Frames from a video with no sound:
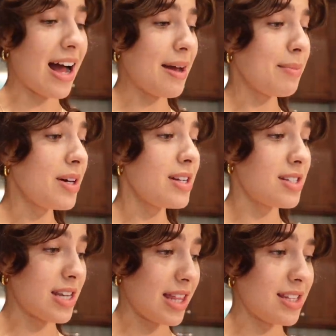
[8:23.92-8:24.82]
I'm going to
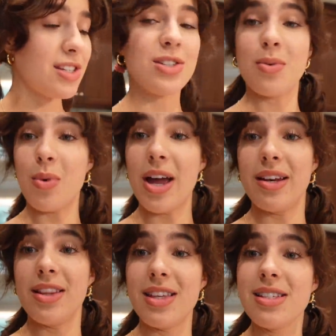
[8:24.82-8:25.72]
say this is a
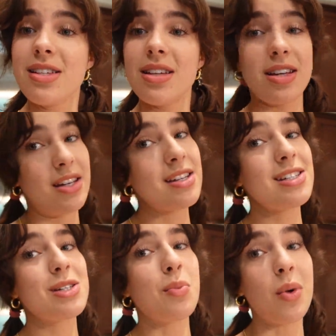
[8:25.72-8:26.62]
win. This is a
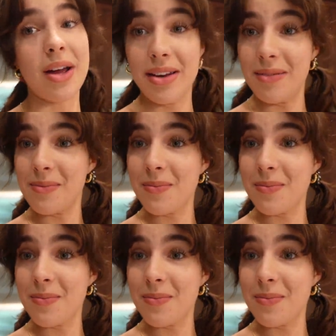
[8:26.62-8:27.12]
yeast win.